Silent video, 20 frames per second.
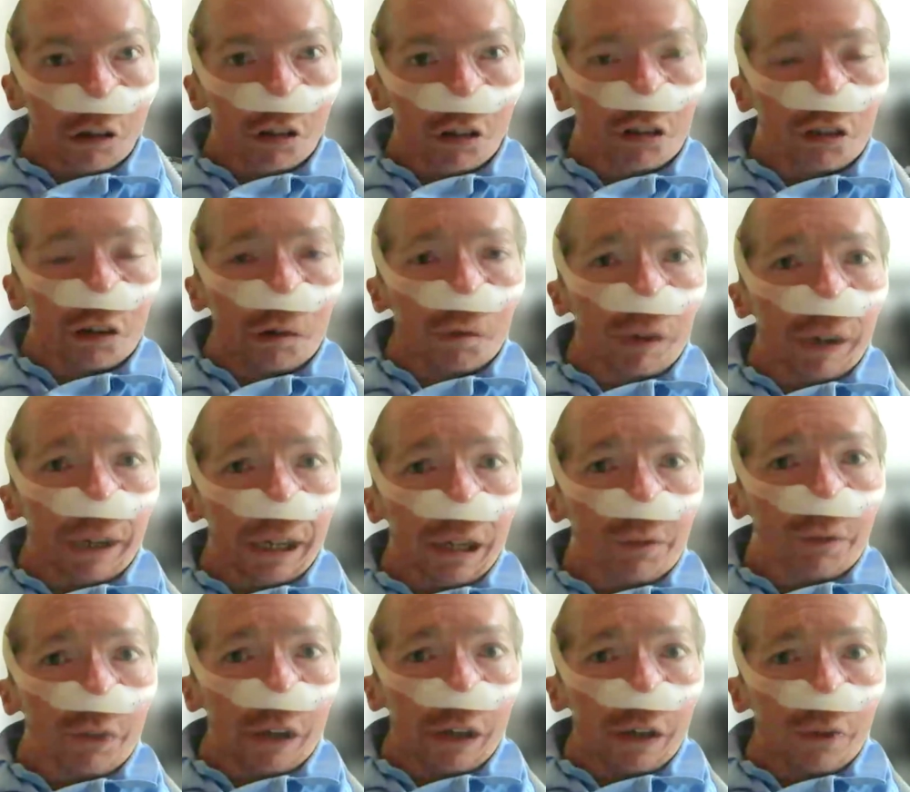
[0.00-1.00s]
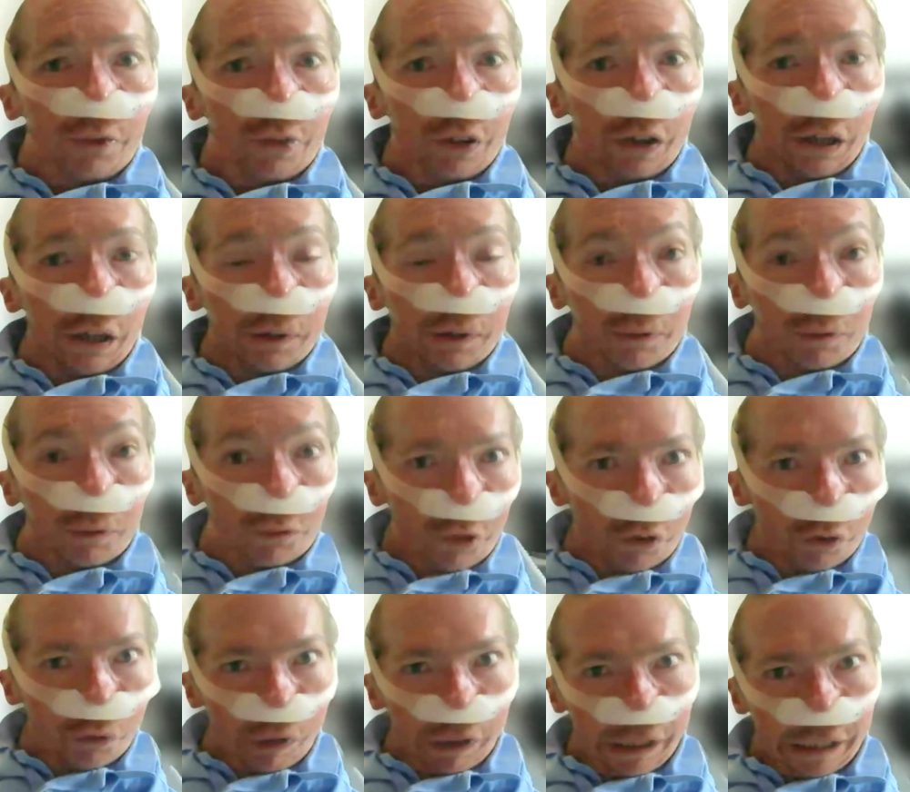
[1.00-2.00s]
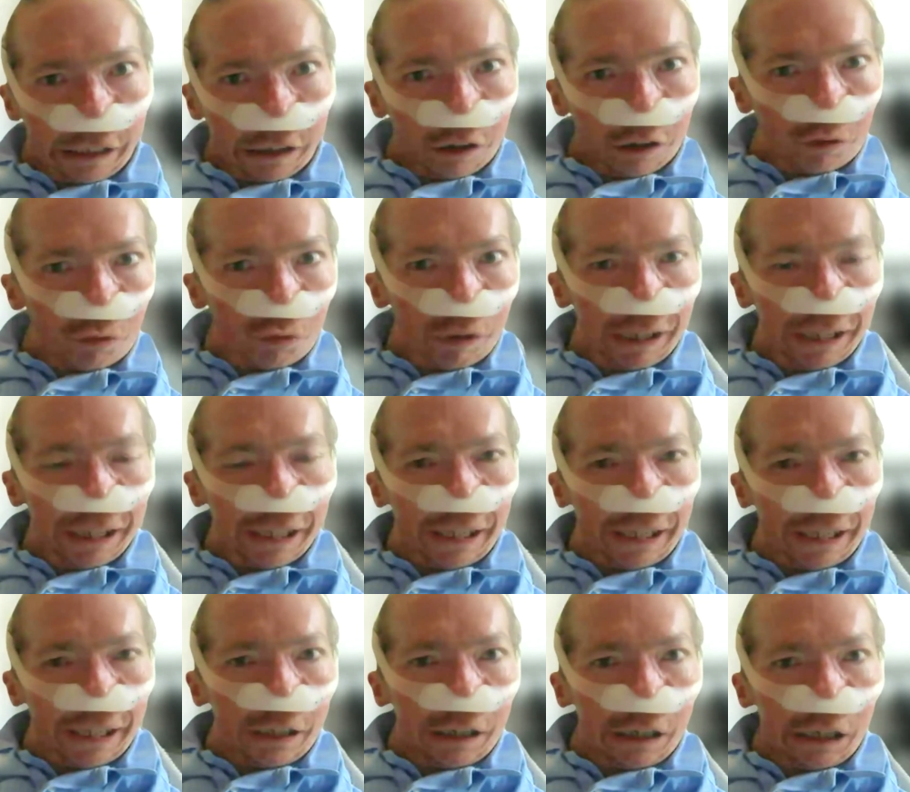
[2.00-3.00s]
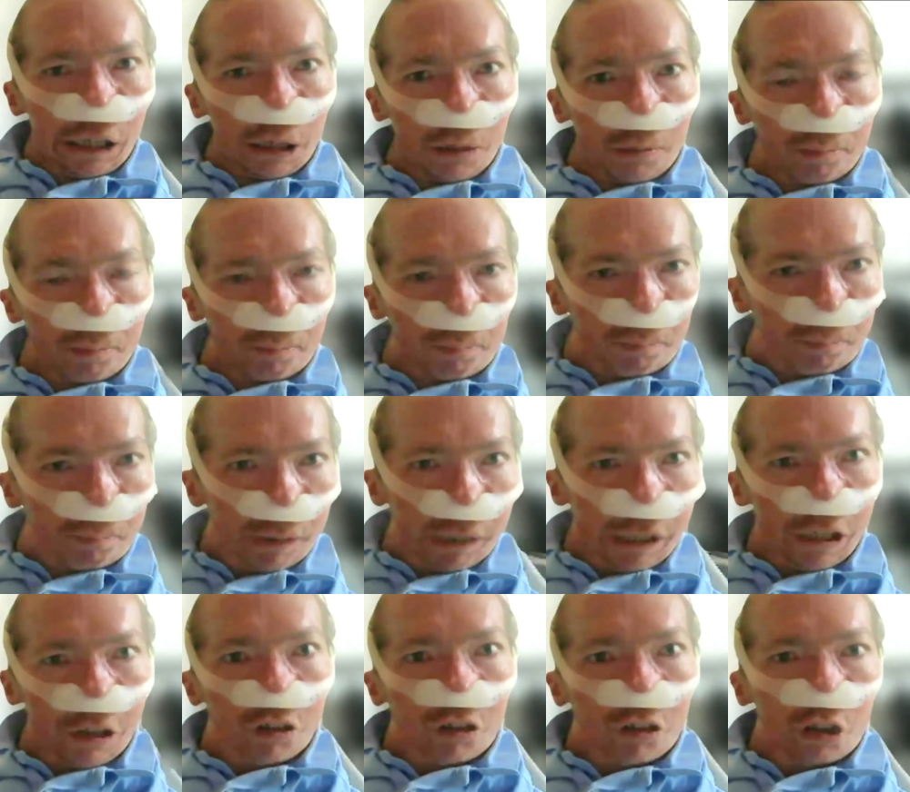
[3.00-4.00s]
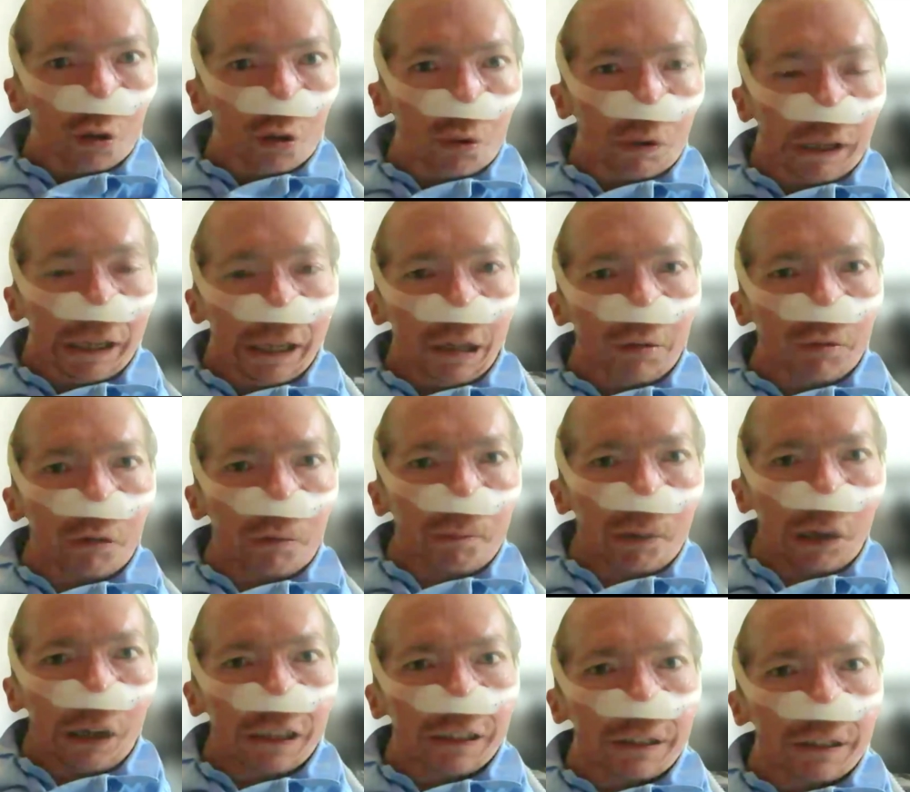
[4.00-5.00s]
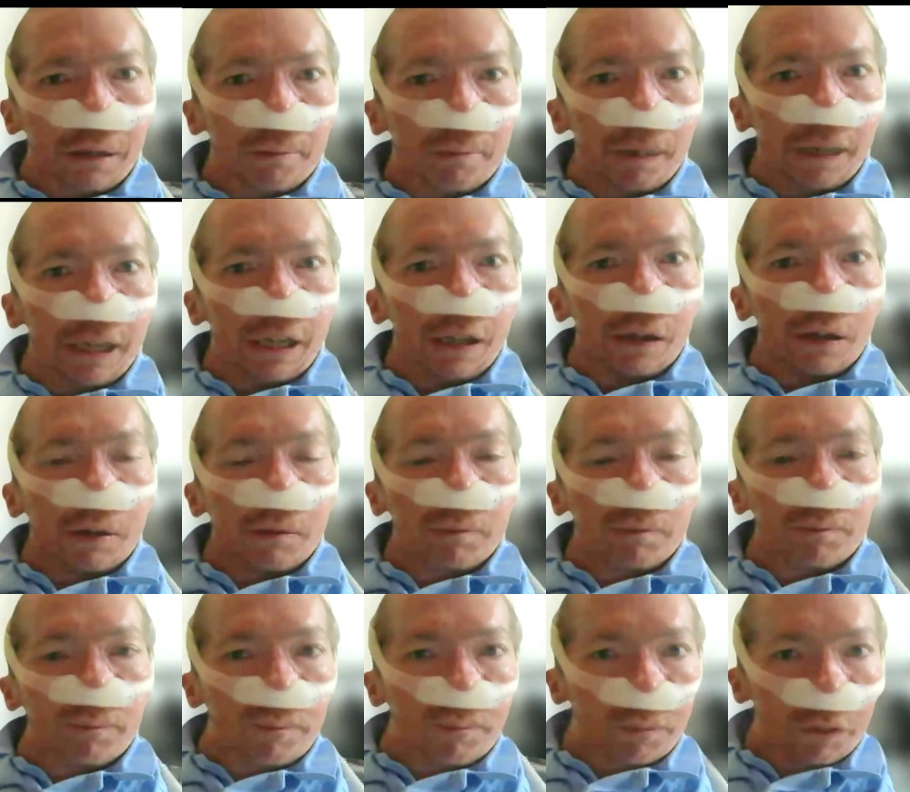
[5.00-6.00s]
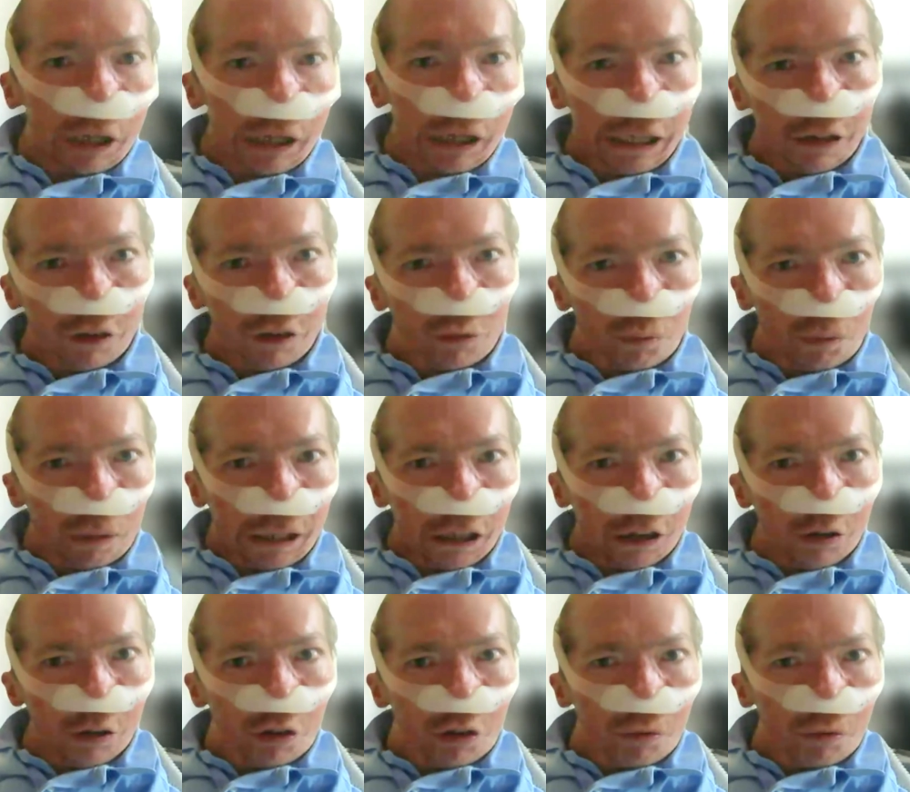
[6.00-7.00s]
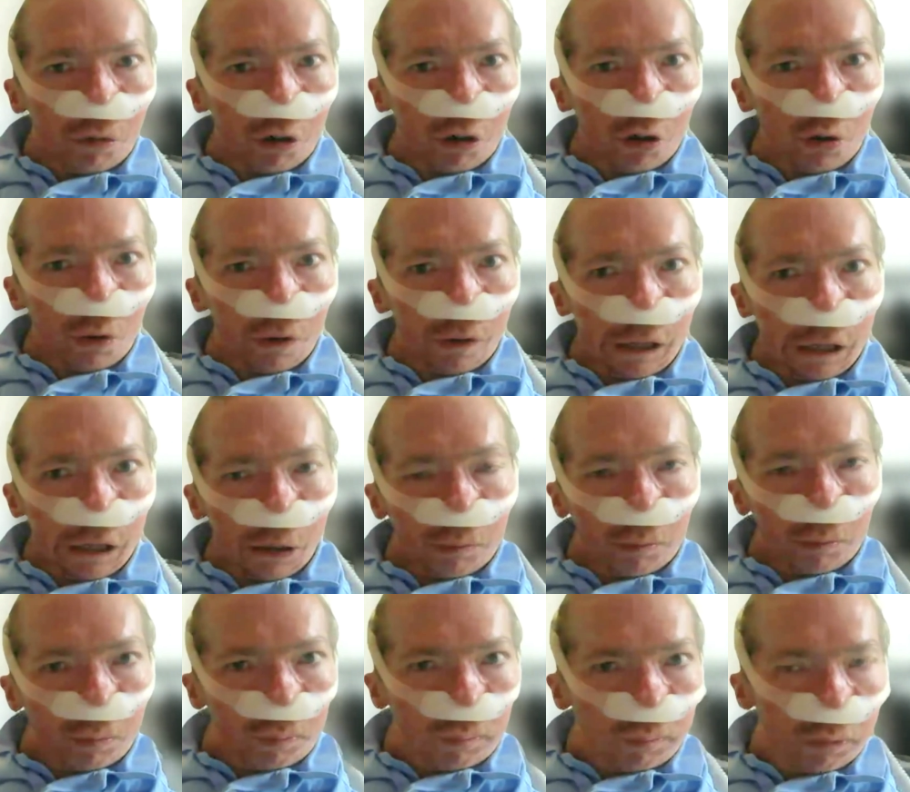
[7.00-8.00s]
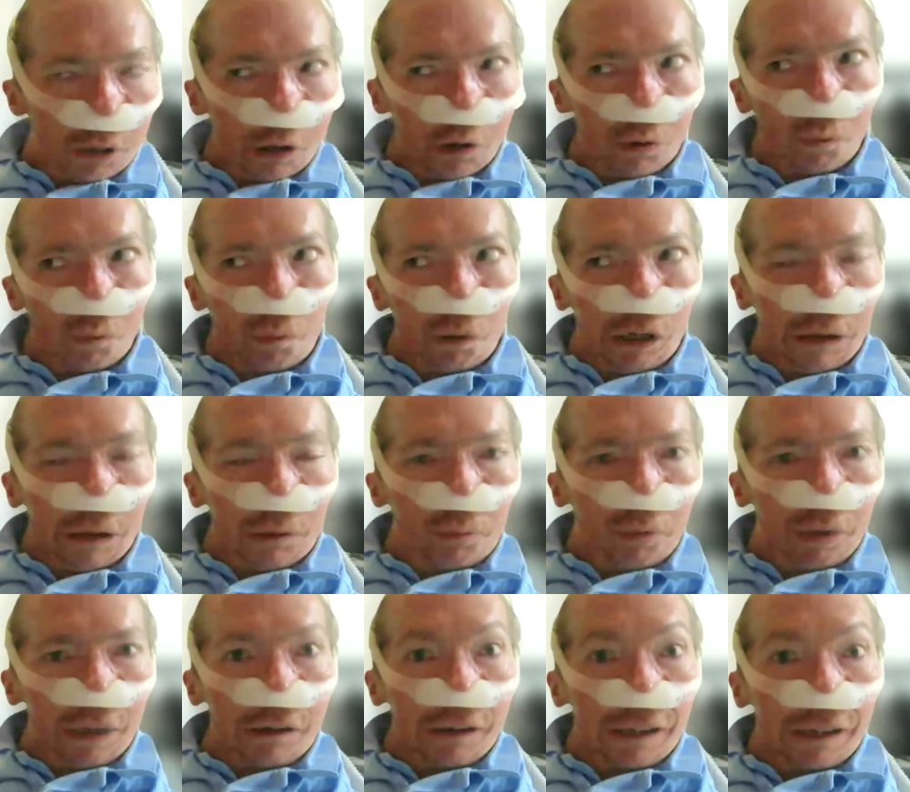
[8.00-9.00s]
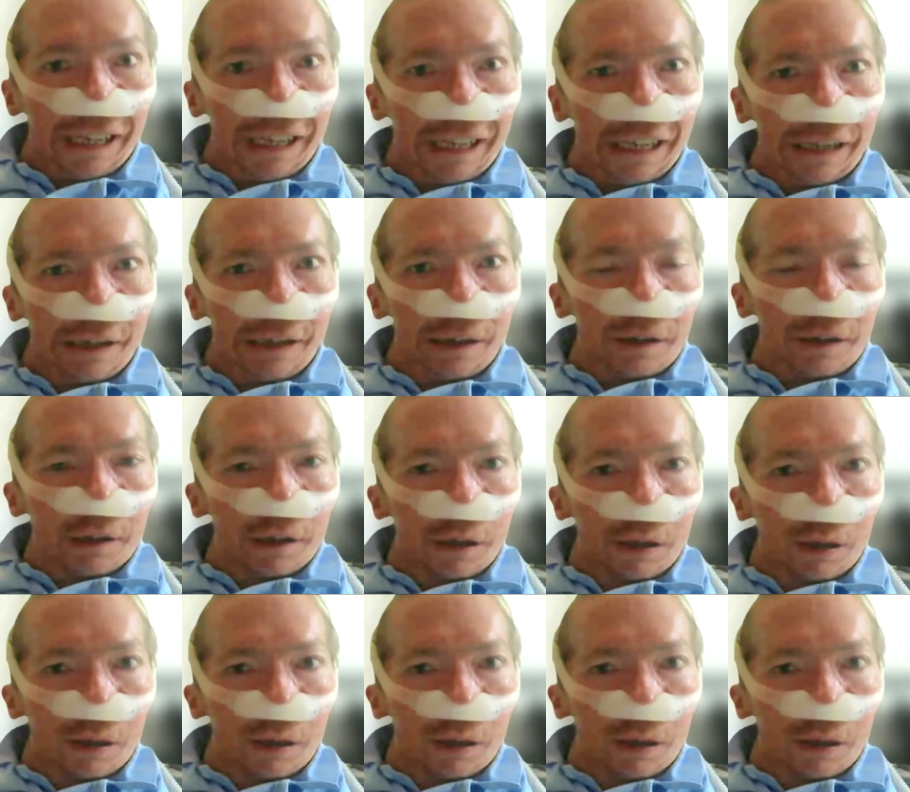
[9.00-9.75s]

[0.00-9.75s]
just really for Reagan, really, please do keep reminding me as we go through that, why we are here.